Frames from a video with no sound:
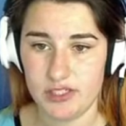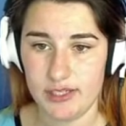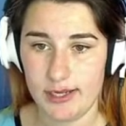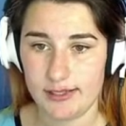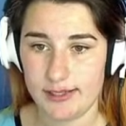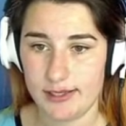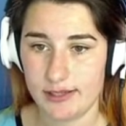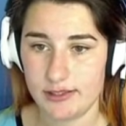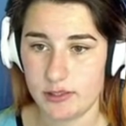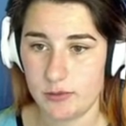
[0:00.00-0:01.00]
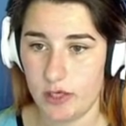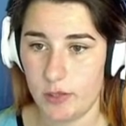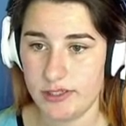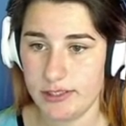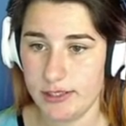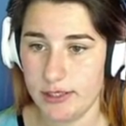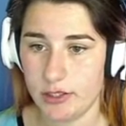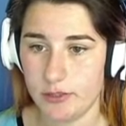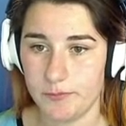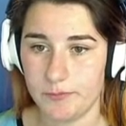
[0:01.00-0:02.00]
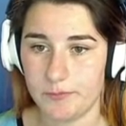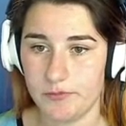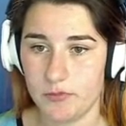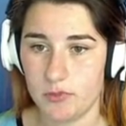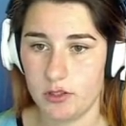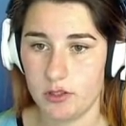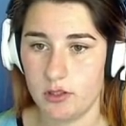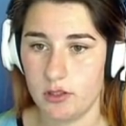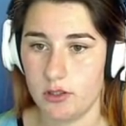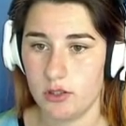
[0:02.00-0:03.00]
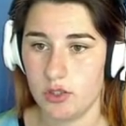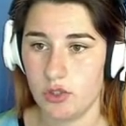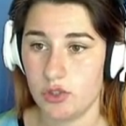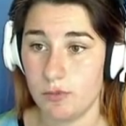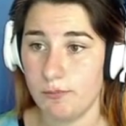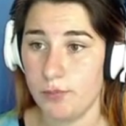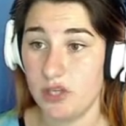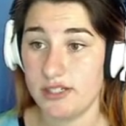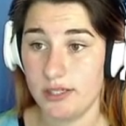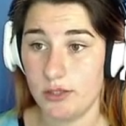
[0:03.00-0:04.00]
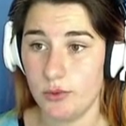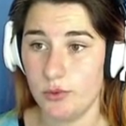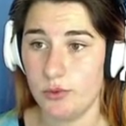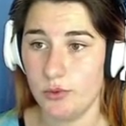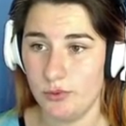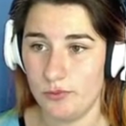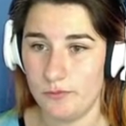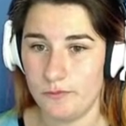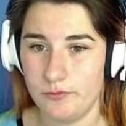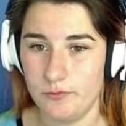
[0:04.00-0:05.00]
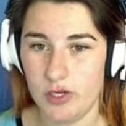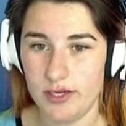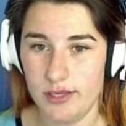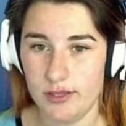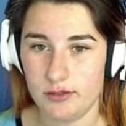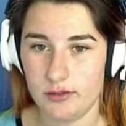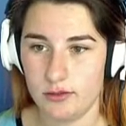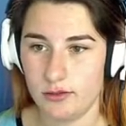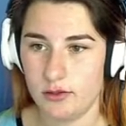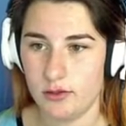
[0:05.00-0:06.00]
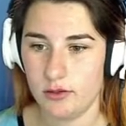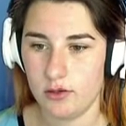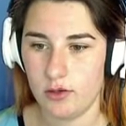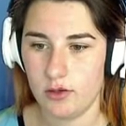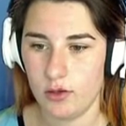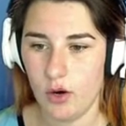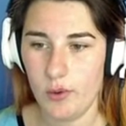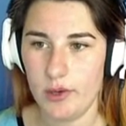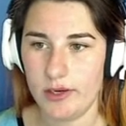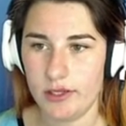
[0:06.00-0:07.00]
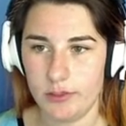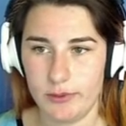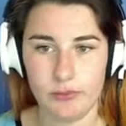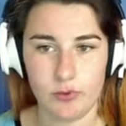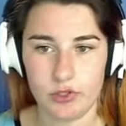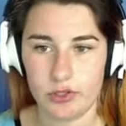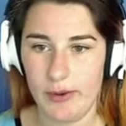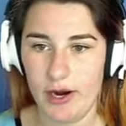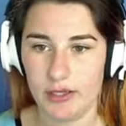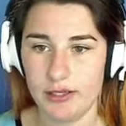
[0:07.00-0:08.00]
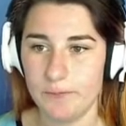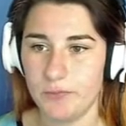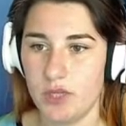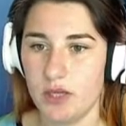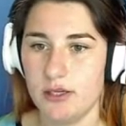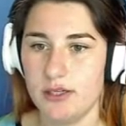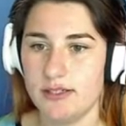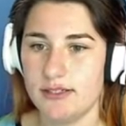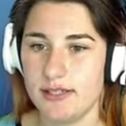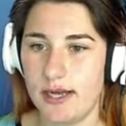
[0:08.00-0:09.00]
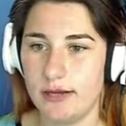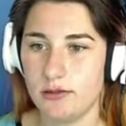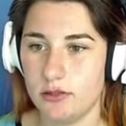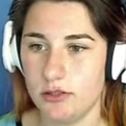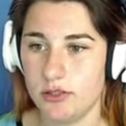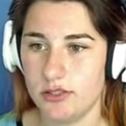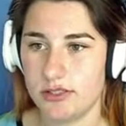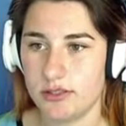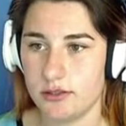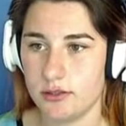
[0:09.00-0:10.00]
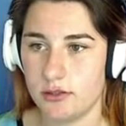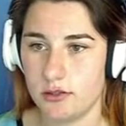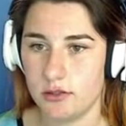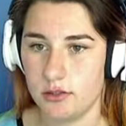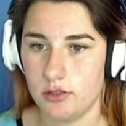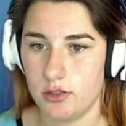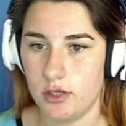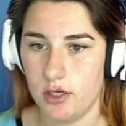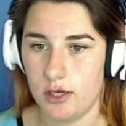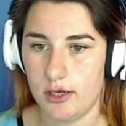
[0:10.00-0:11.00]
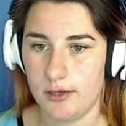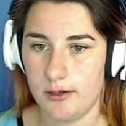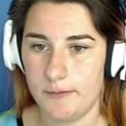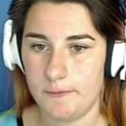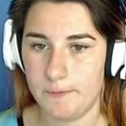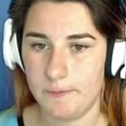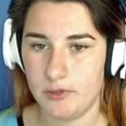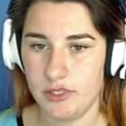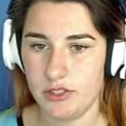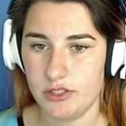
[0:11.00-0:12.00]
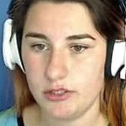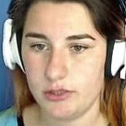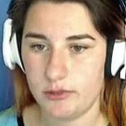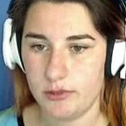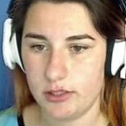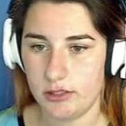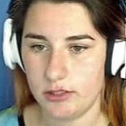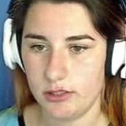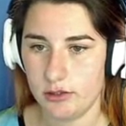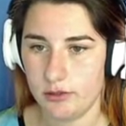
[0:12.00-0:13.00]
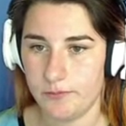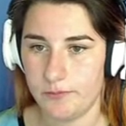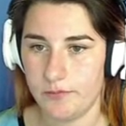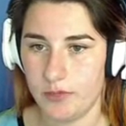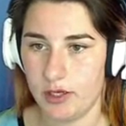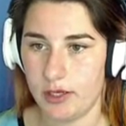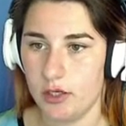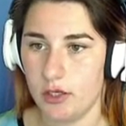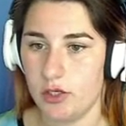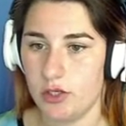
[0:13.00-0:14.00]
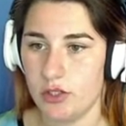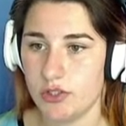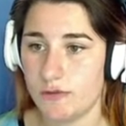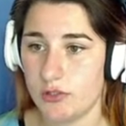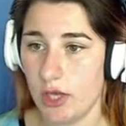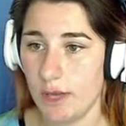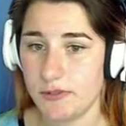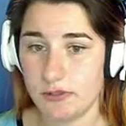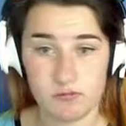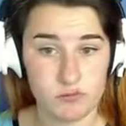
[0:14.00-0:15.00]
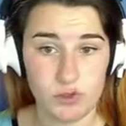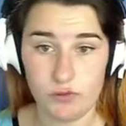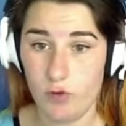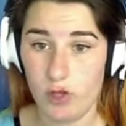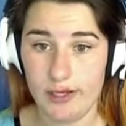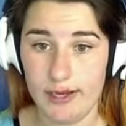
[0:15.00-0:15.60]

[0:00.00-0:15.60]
I guess, is we go into here. So body. Ooh. Body. Ooh, we went a little bit broader, apparently. Styled looks. Um, let's just, can we click on here? Okay, so for tops, just roll it out.